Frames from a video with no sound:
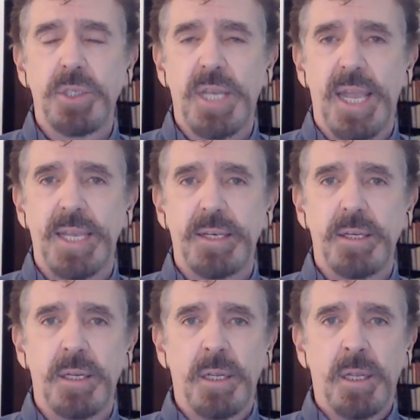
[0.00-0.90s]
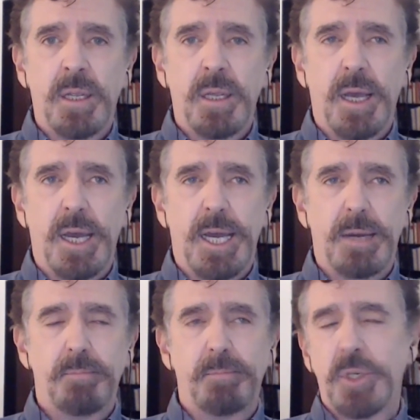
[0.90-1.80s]
state,
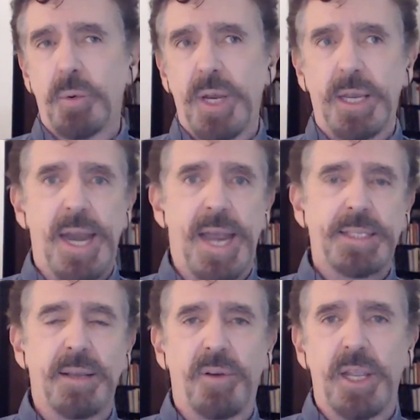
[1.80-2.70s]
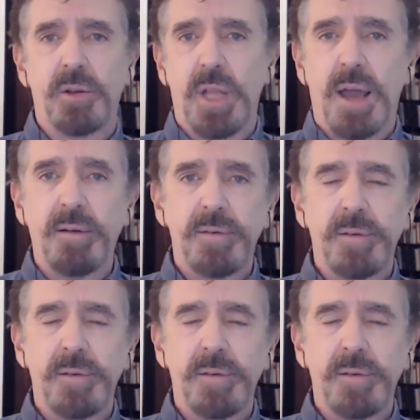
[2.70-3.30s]
doing an activity you love,